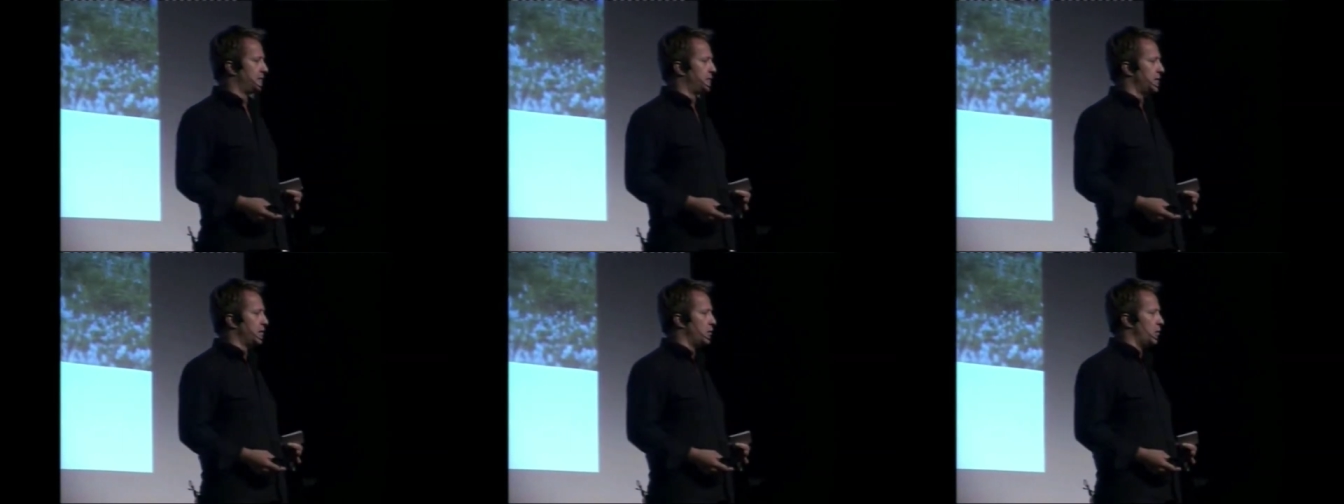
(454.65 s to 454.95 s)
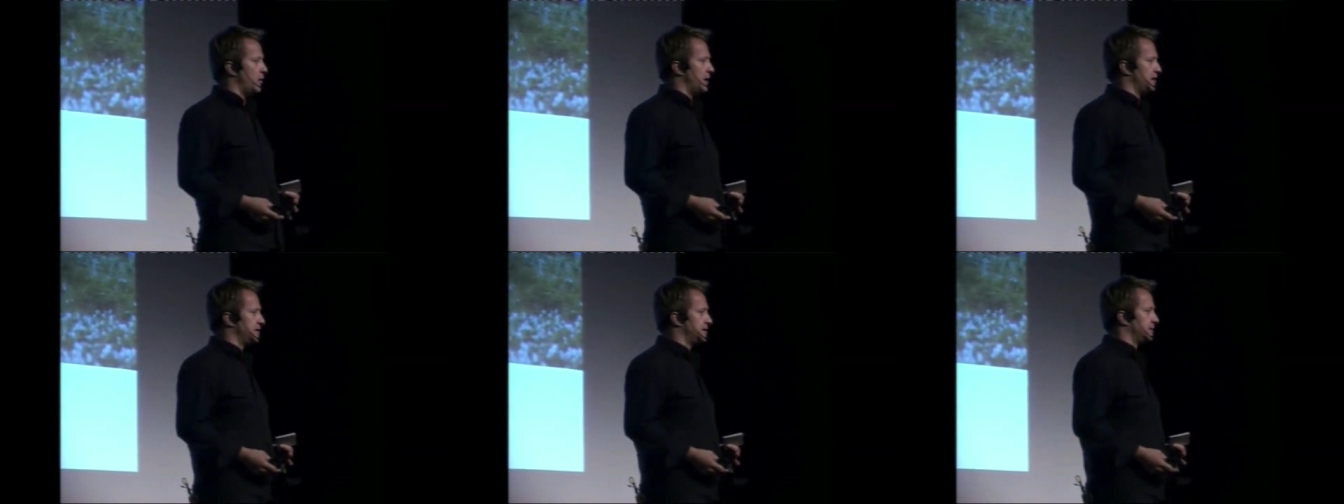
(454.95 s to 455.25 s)
if we
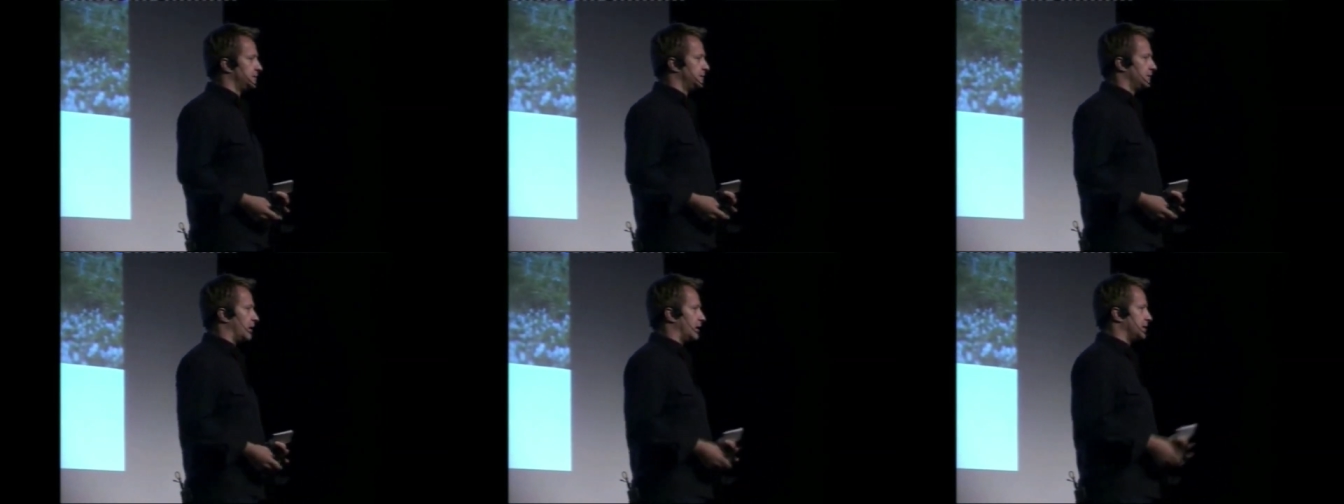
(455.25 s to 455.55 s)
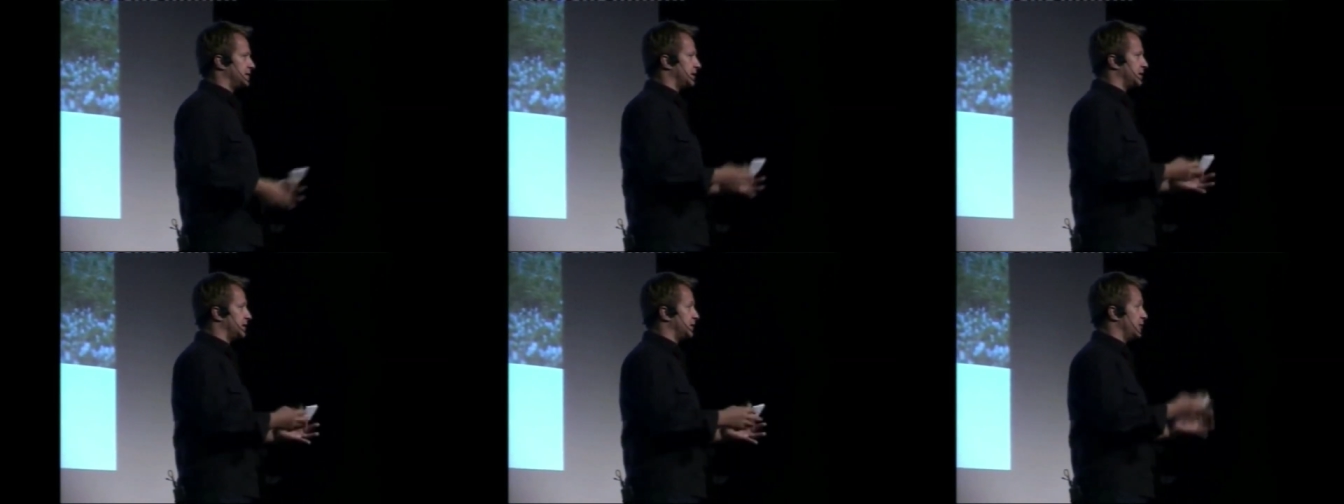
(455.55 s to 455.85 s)
want
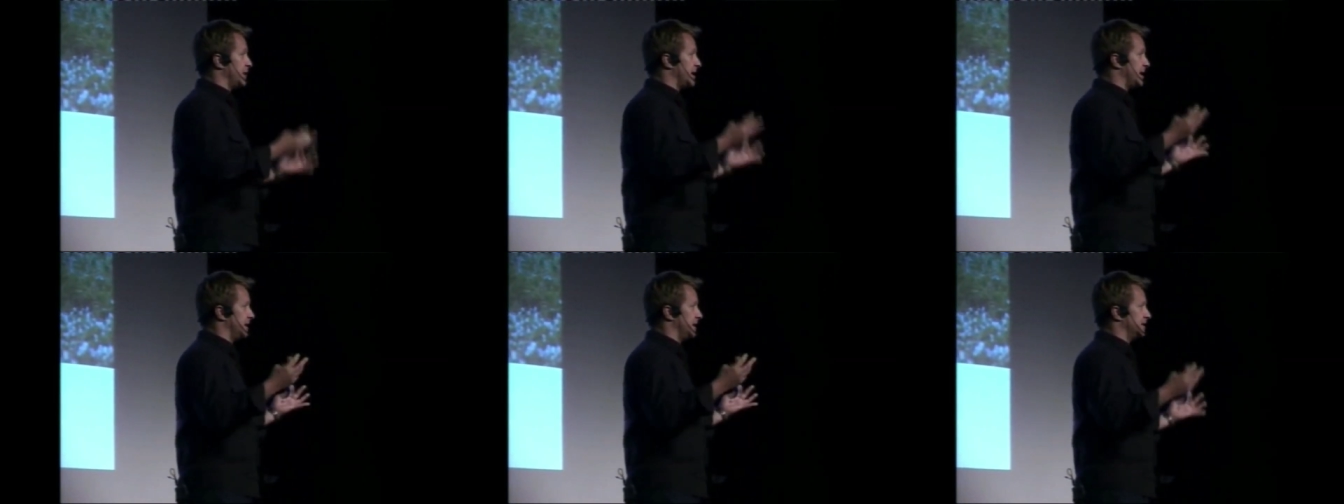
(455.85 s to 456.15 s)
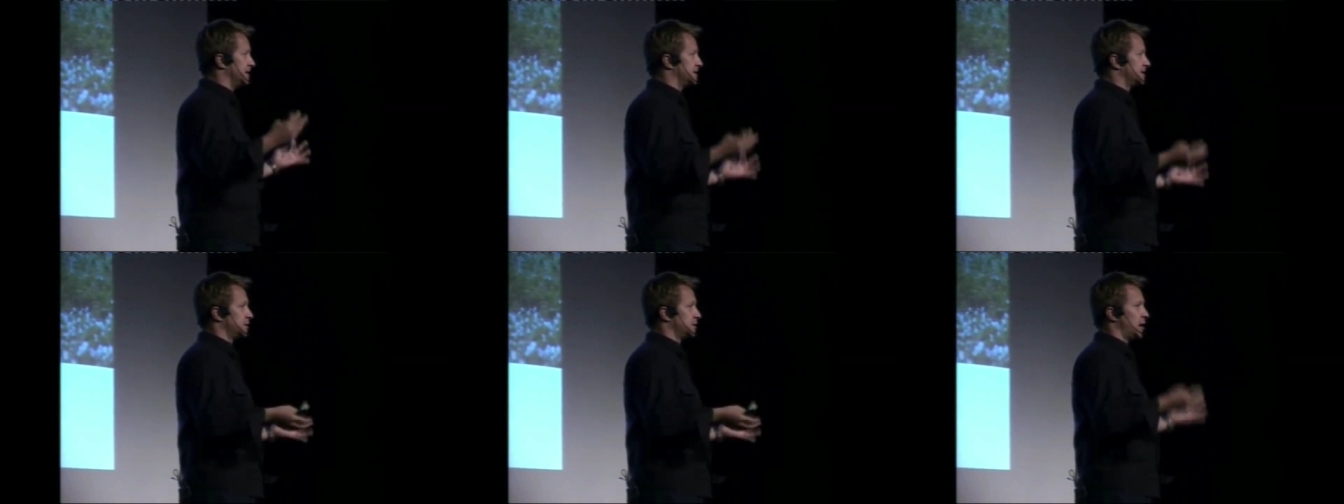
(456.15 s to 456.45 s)
Arctic
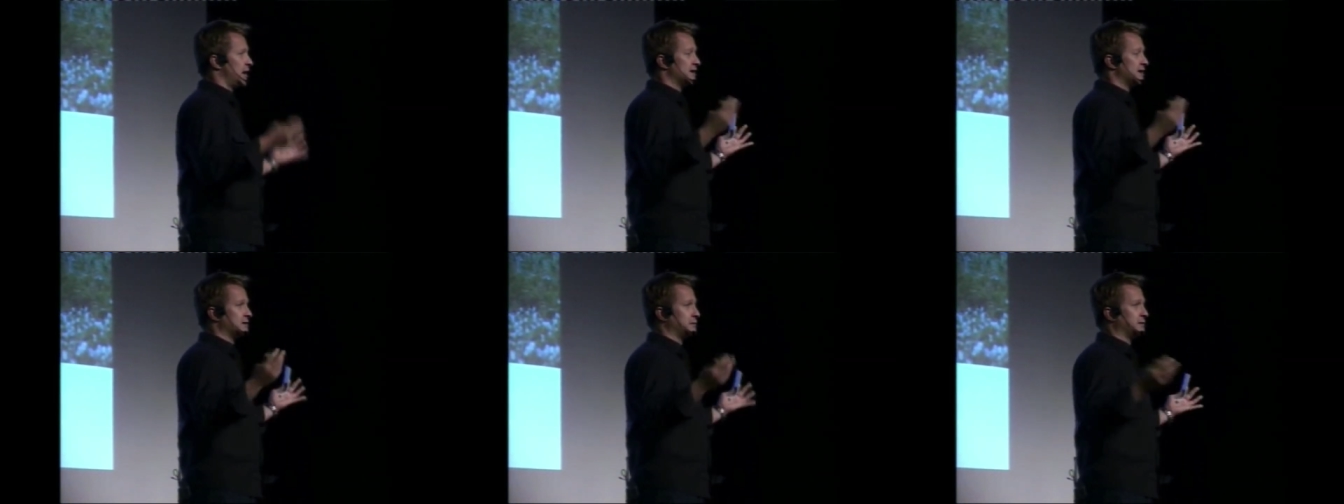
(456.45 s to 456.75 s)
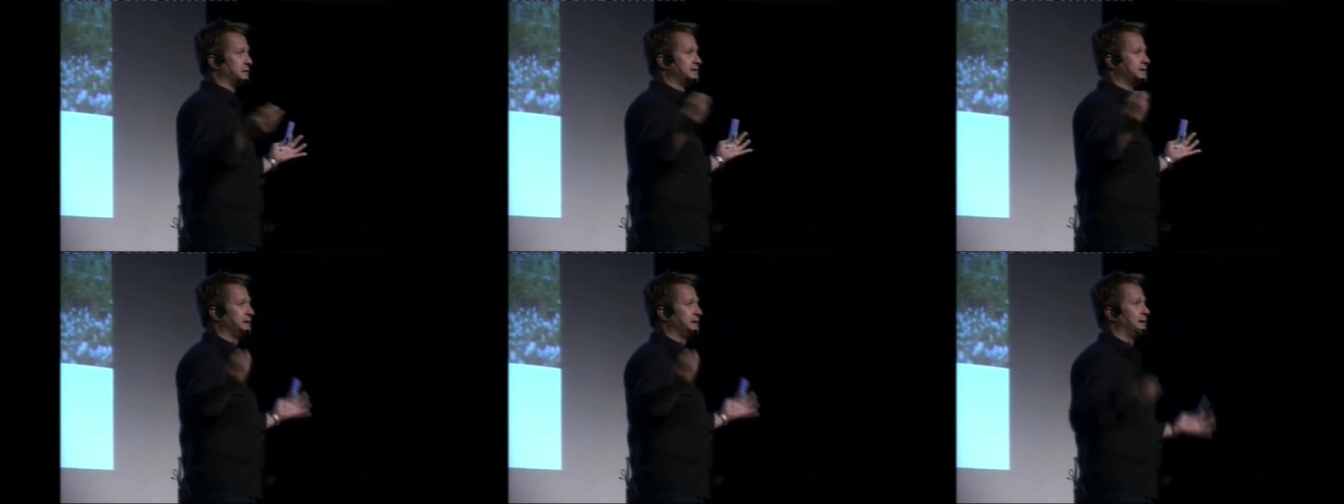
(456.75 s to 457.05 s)
greens tossed
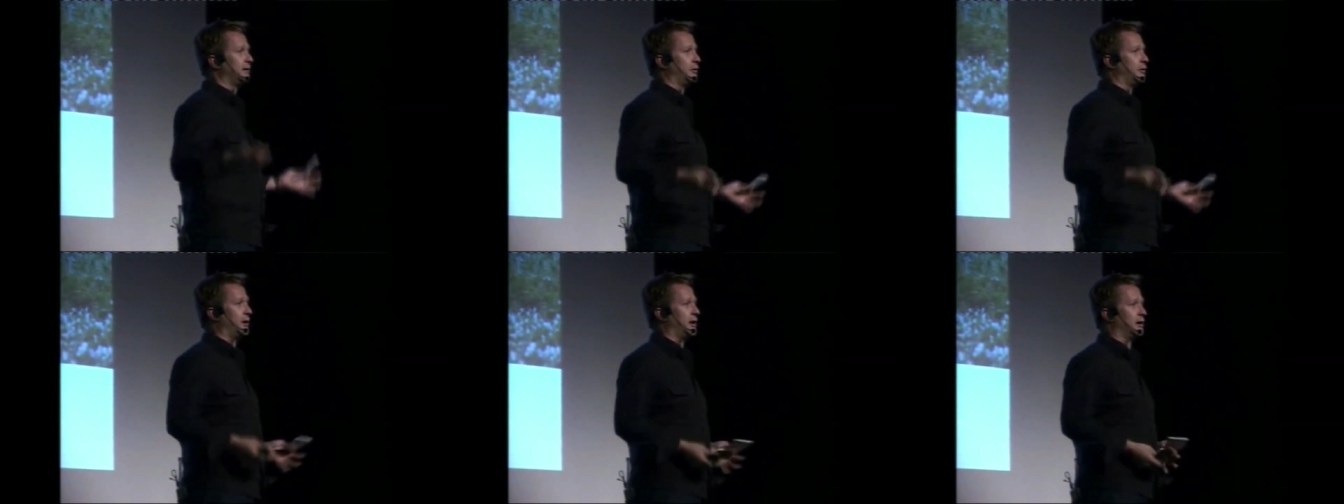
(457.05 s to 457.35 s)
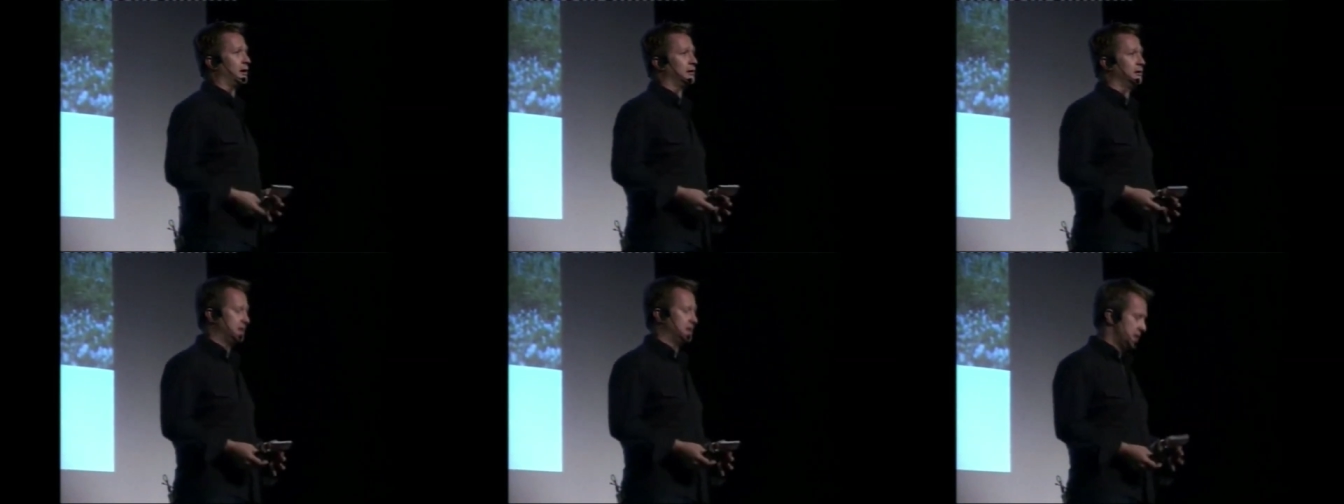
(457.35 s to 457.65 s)
with seal
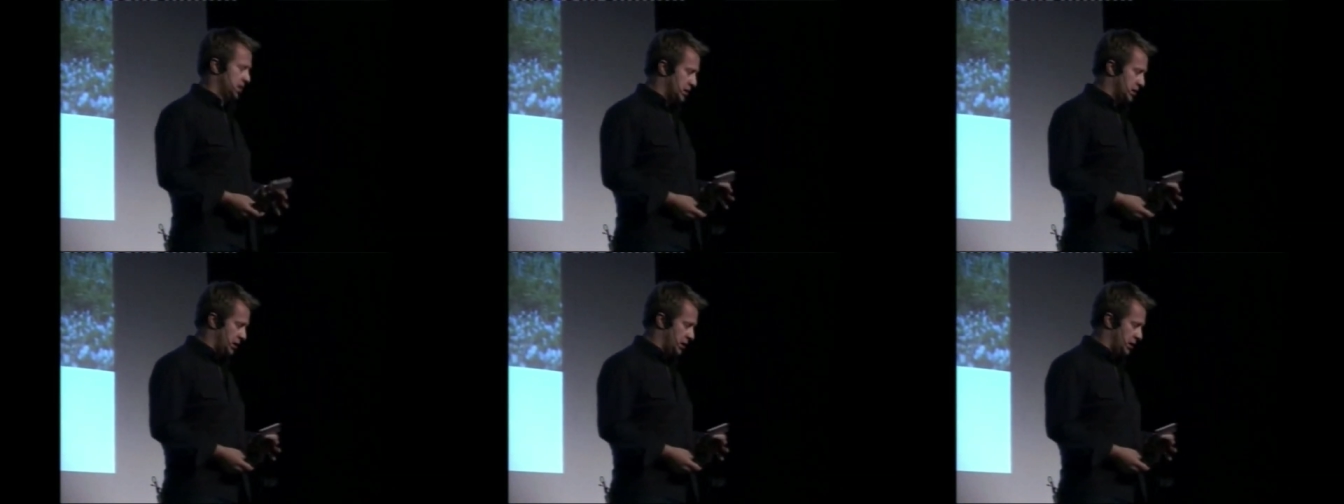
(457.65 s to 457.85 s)
oil,